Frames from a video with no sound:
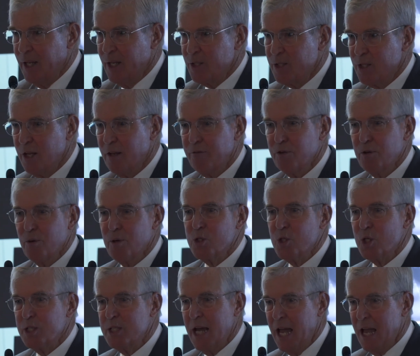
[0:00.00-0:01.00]
see if you as
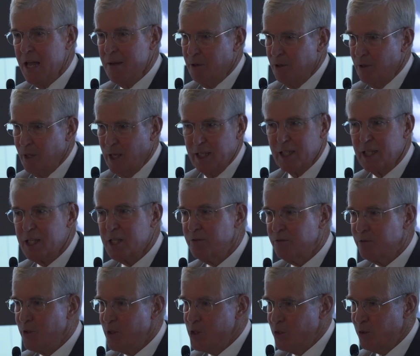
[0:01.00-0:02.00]
a table, at least
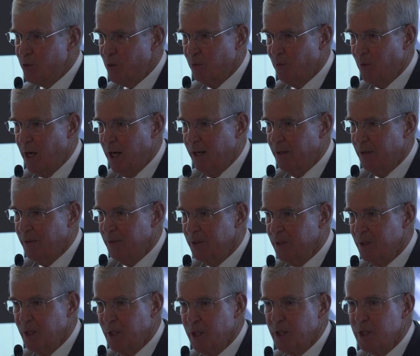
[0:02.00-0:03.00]
for a short while,
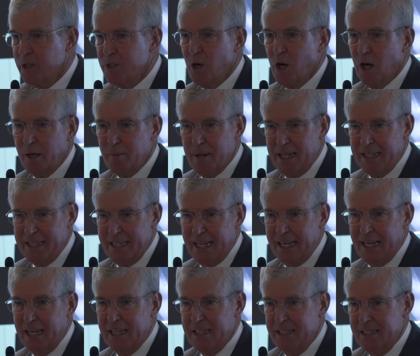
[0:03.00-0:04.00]
could talk about that
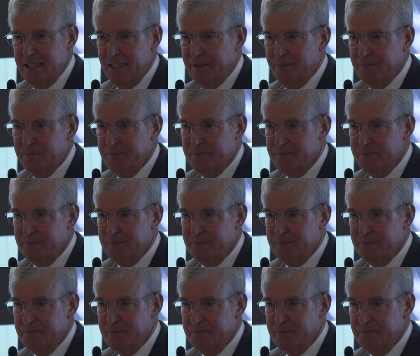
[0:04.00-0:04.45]
idea.